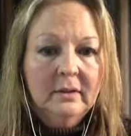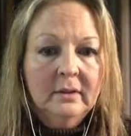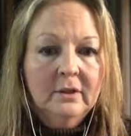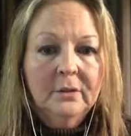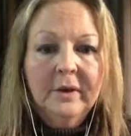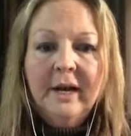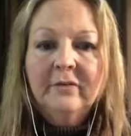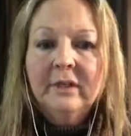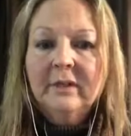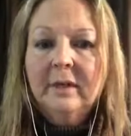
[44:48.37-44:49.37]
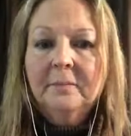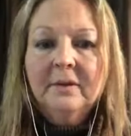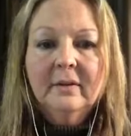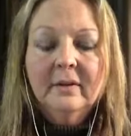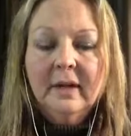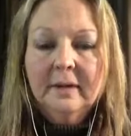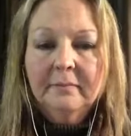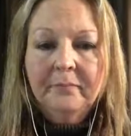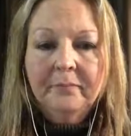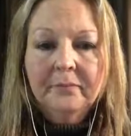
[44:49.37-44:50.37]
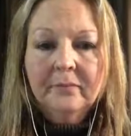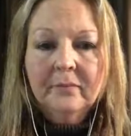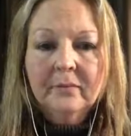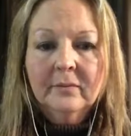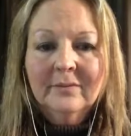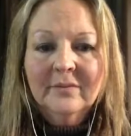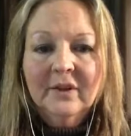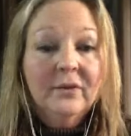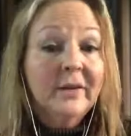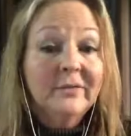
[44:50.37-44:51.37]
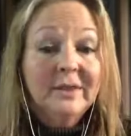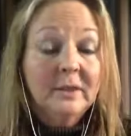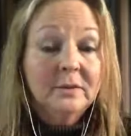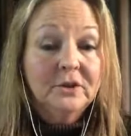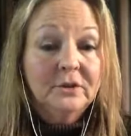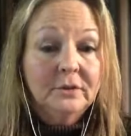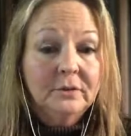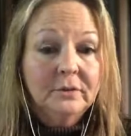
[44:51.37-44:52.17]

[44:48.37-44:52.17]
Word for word: You haven't helped them. You haven't helped you.